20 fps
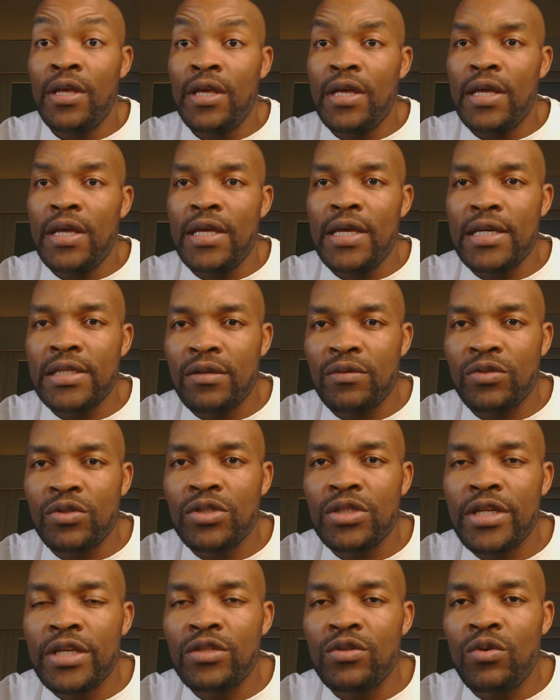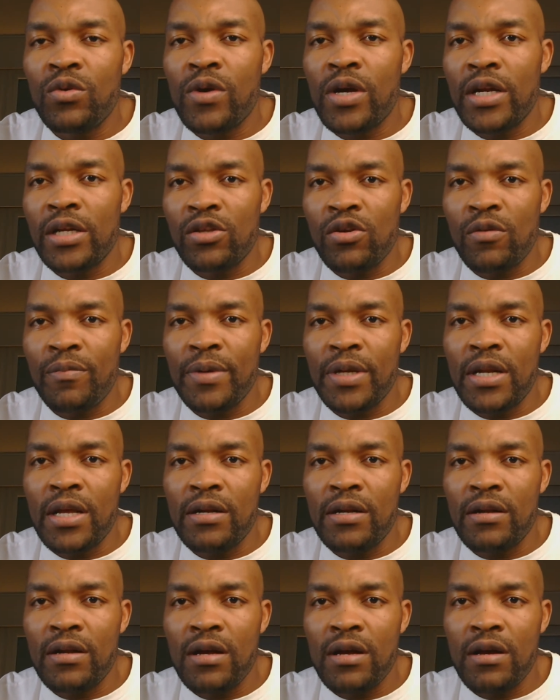Yes, I was just trying to look at a topic that
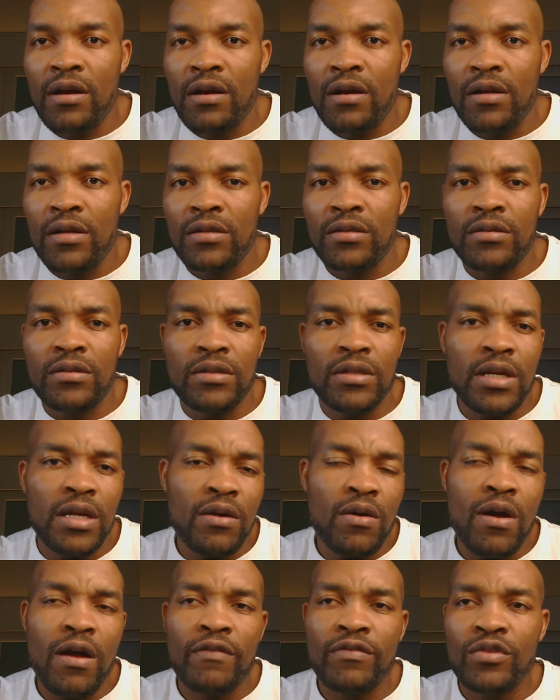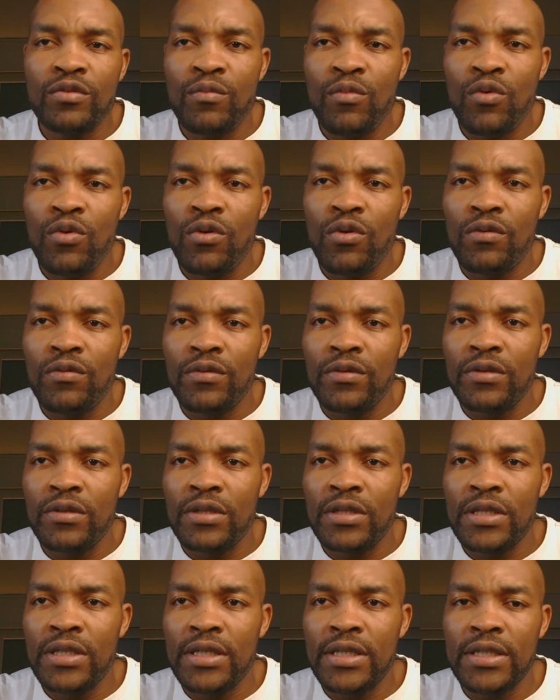I'll have tomorrow.
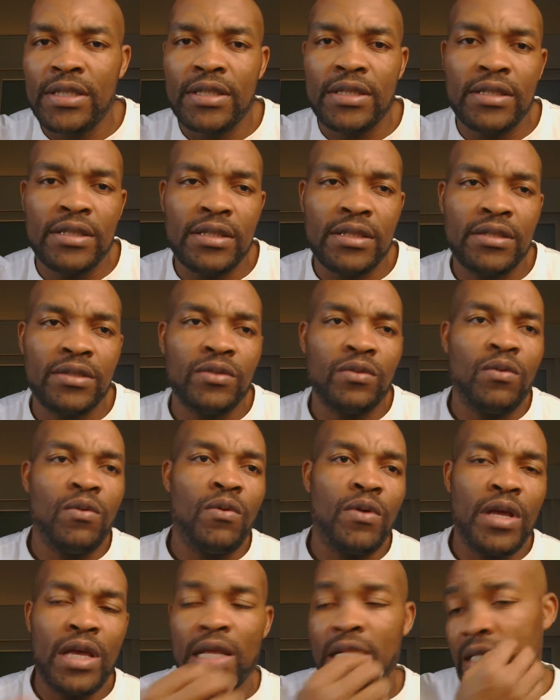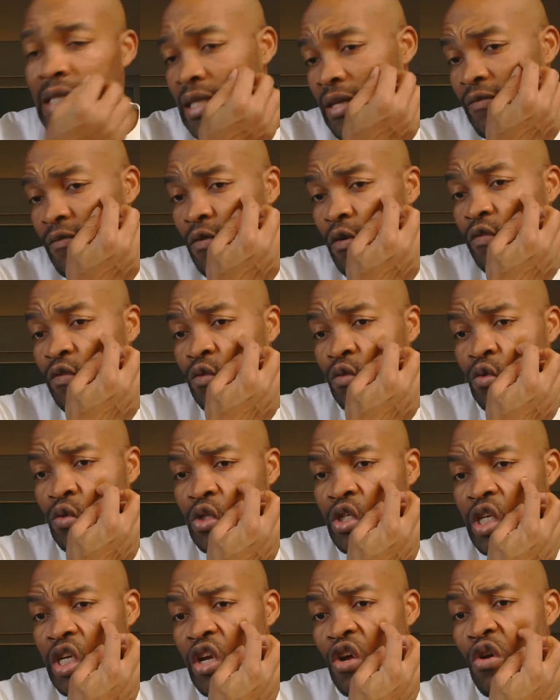Yes, so it involves also
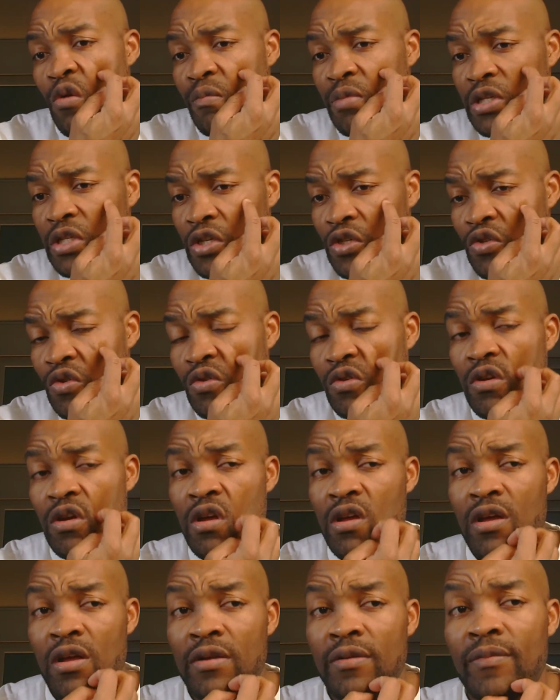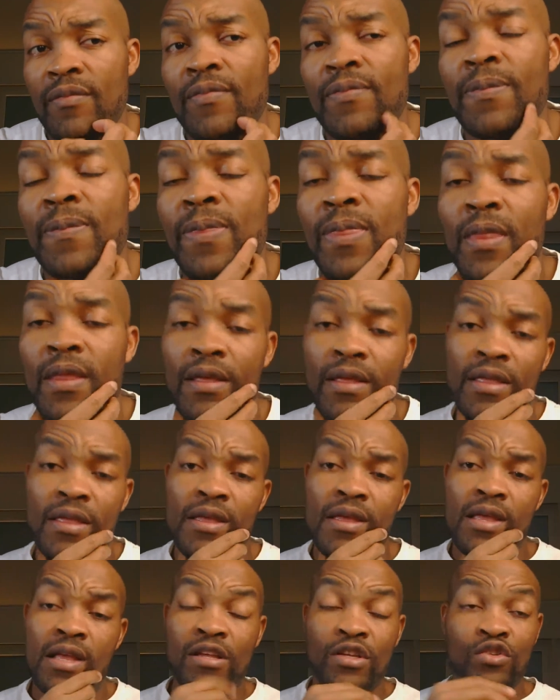training compensation.
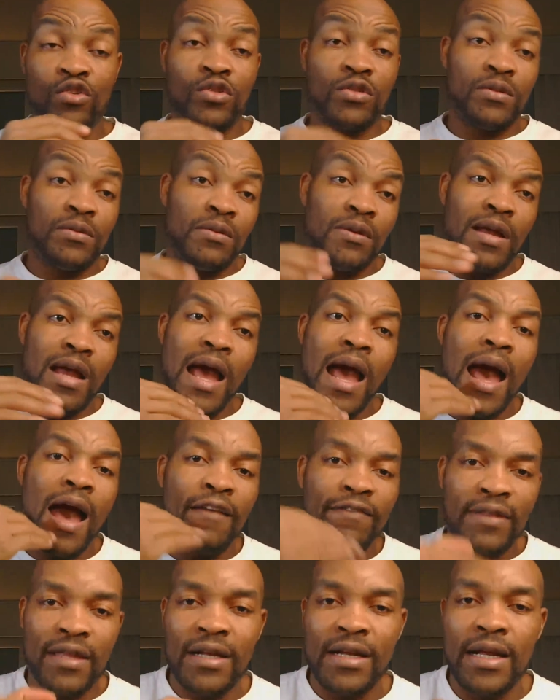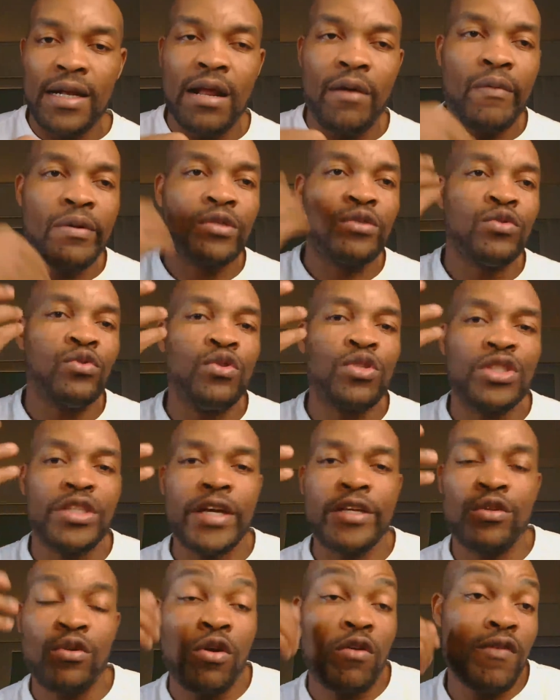Just after that, I want to just try
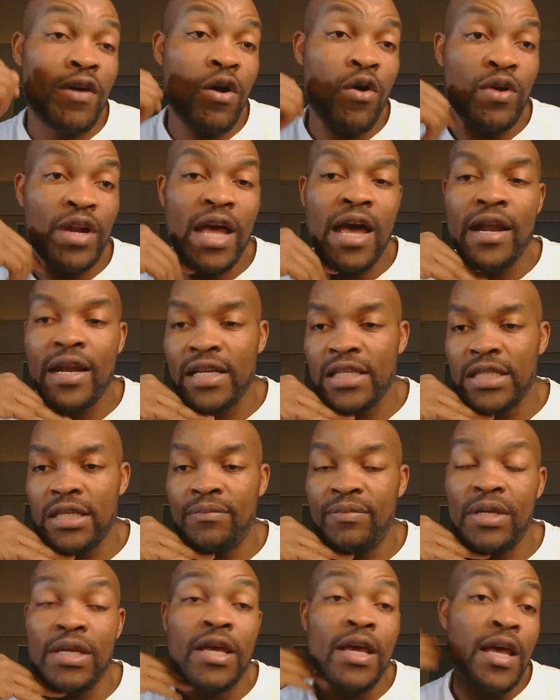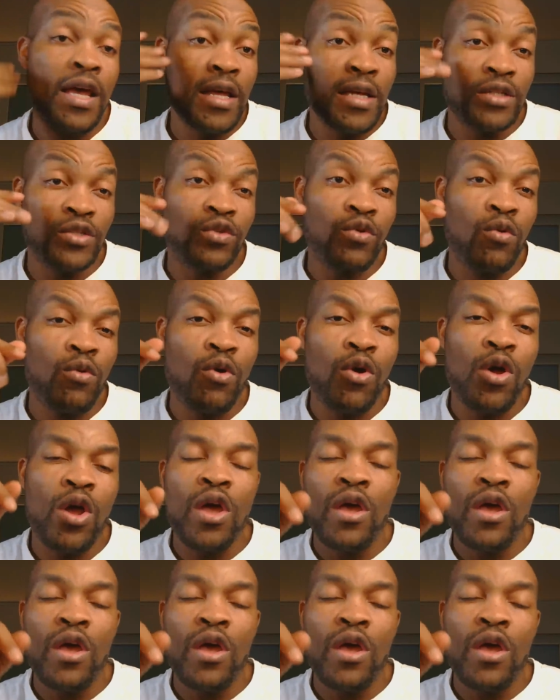to cover all the RSTP. So